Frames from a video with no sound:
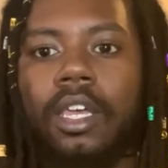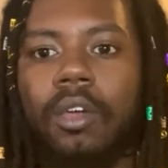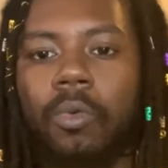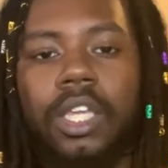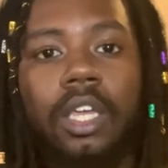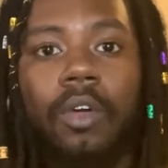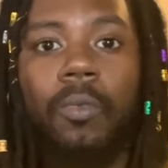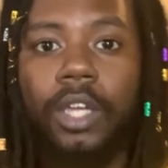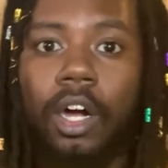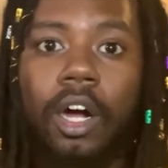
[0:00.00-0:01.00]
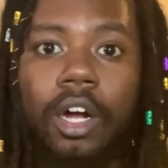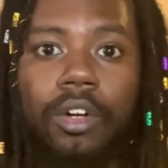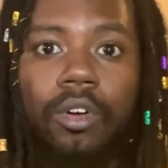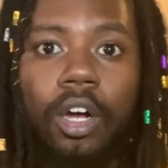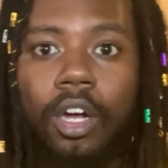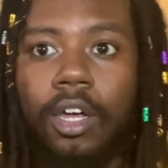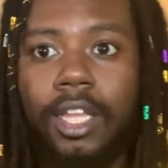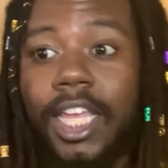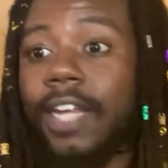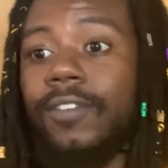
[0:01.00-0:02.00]
we are, a
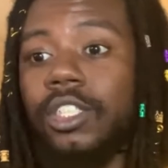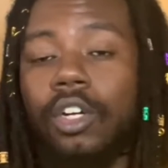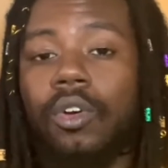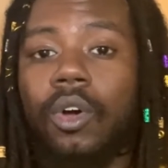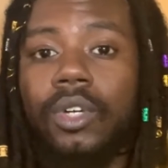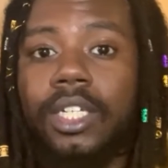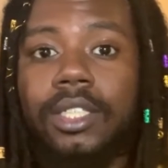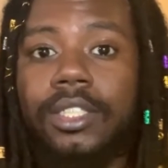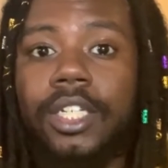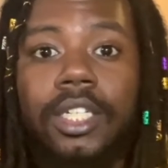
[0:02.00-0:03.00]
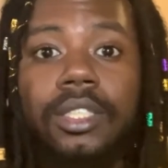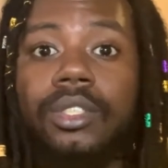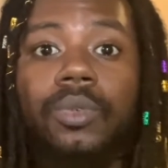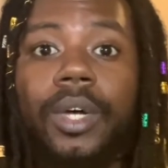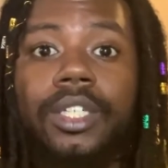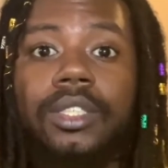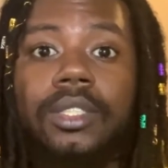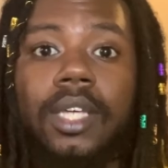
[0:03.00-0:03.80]
lot of us are growing into shitty situations.